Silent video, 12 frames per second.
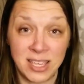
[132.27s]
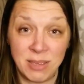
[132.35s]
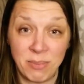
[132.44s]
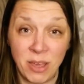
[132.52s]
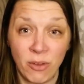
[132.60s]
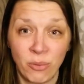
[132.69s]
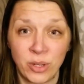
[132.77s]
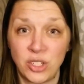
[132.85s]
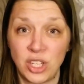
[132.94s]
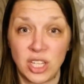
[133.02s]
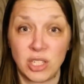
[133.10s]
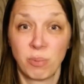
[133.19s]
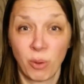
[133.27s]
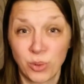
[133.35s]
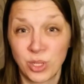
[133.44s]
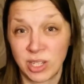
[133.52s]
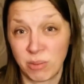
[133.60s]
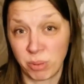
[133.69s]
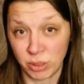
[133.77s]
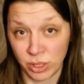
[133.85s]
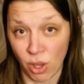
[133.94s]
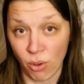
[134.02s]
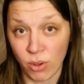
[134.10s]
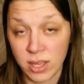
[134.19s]
email, which is posted
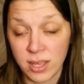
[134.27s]
below.